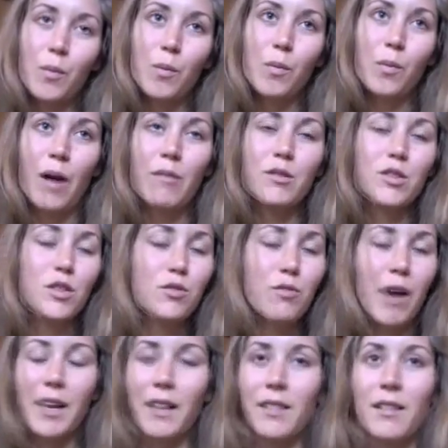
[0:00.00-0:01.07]
I was just
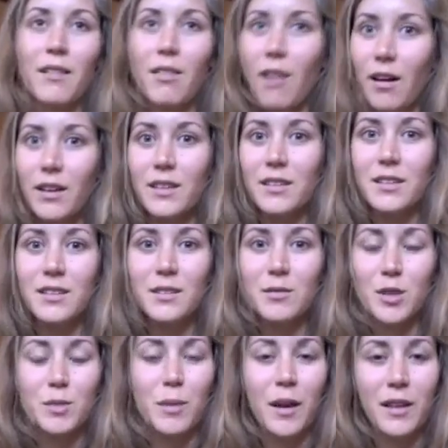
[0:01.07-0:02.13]
writing the longest
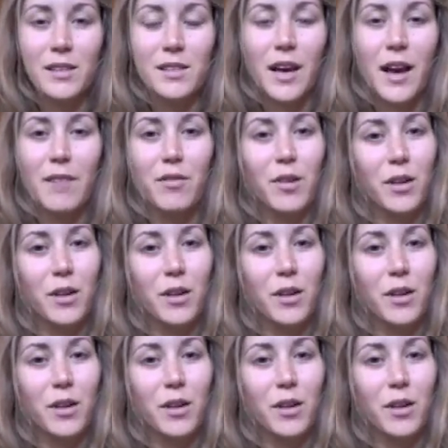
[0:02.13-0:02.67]
response ever,